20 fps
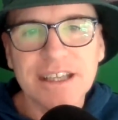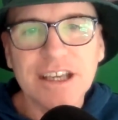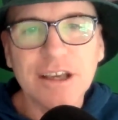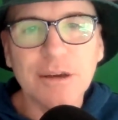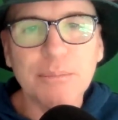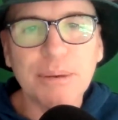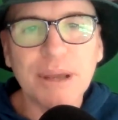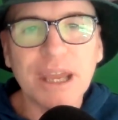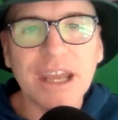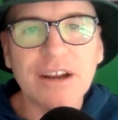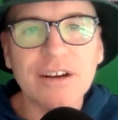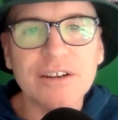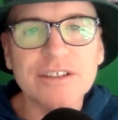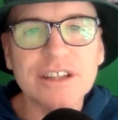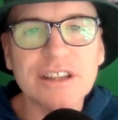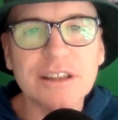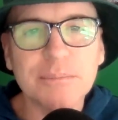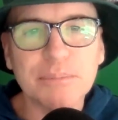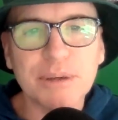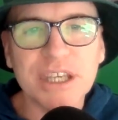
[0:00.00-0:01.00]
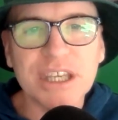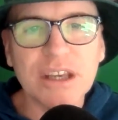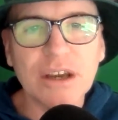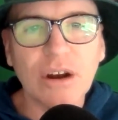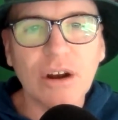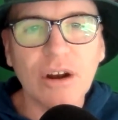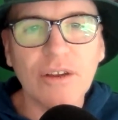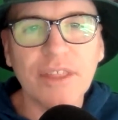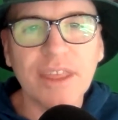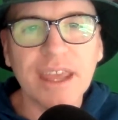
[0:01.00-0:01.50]
compared to the
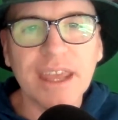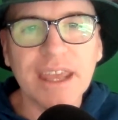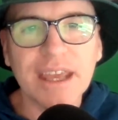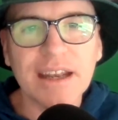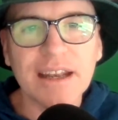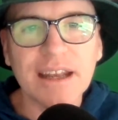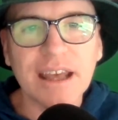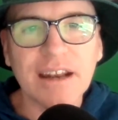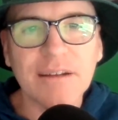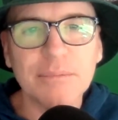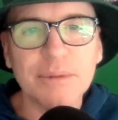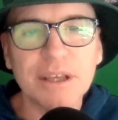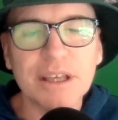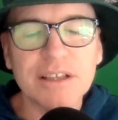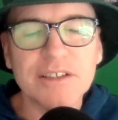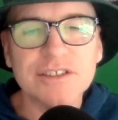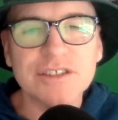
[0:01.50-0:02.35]
PR they get out of being